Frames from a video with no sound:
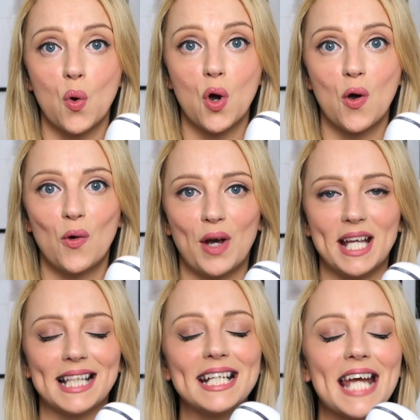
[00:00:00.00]
Woo!
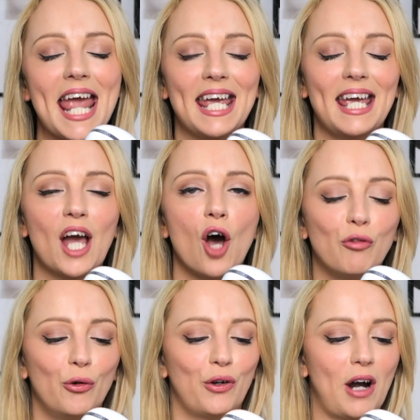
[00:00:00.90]
It's like taking a
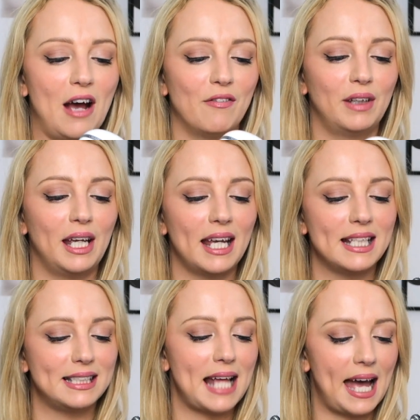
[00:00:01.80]
photograph, like
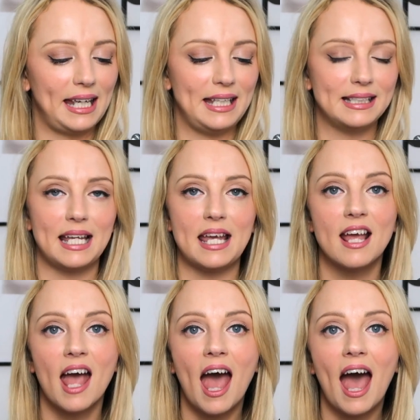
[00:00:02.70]
it's that
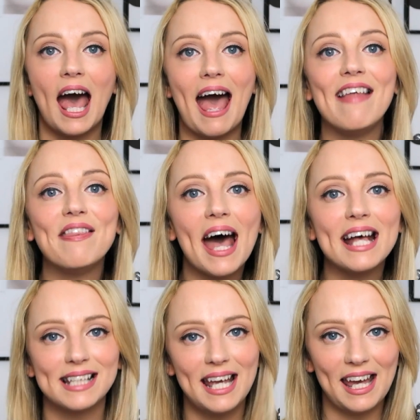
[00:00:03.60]
easy. And
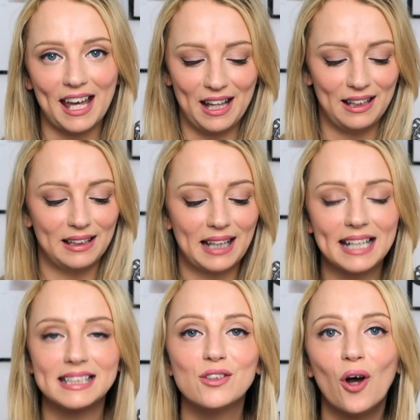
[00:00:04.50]
that's it.
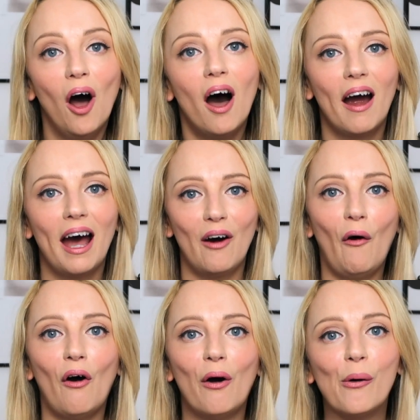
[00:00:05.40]
That did not hurt at
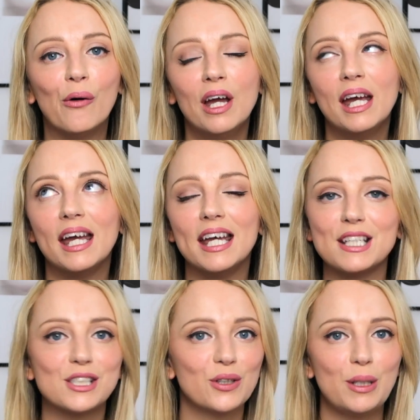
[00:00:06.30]
all.
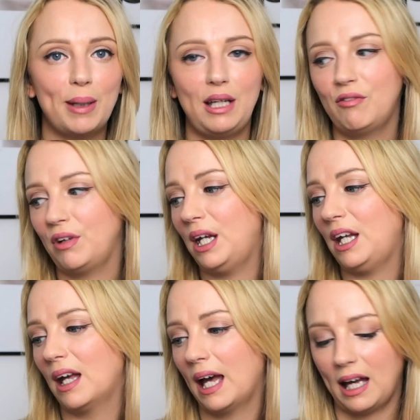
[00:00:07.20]
It's totally
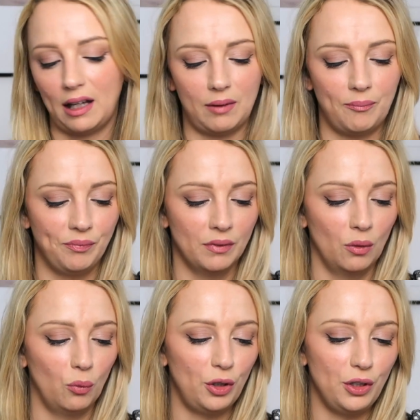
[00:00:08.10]
pain-free. And
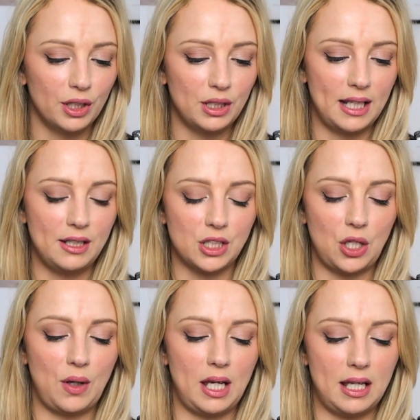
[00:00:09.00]
what you can then do
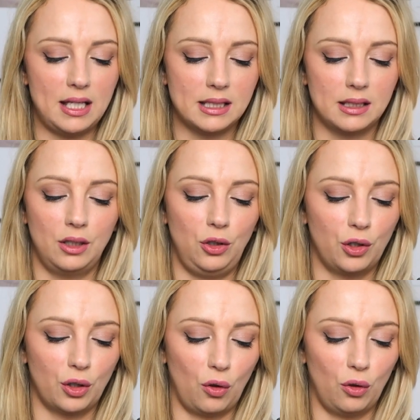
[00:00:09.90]
is you
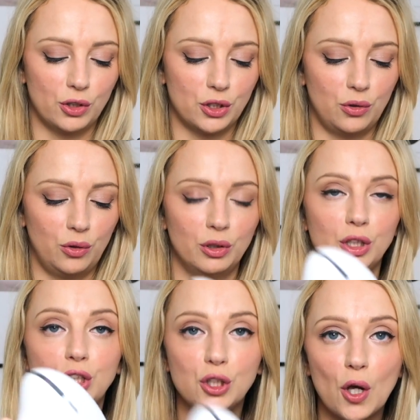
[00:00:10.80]
can also
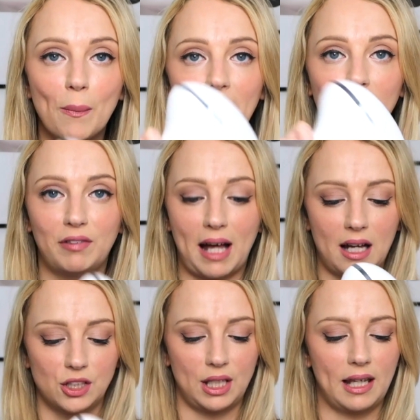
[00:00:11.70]
do it by a
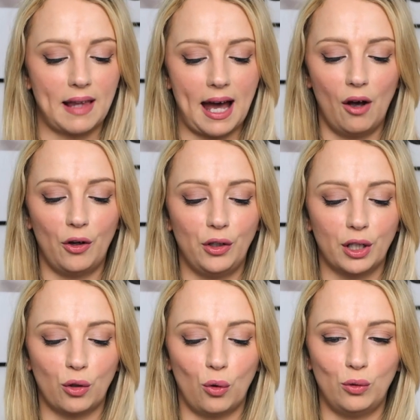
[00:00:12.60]
flash like that, or you
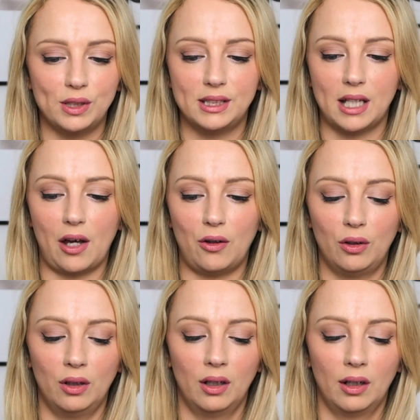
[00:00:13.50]
can hold it
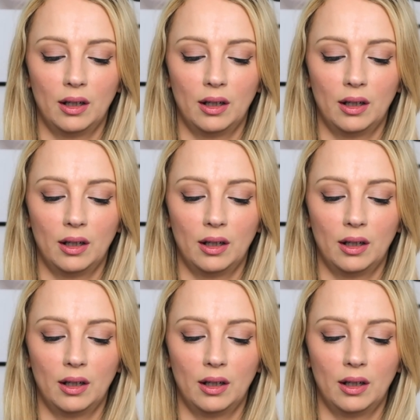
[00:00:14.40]
down,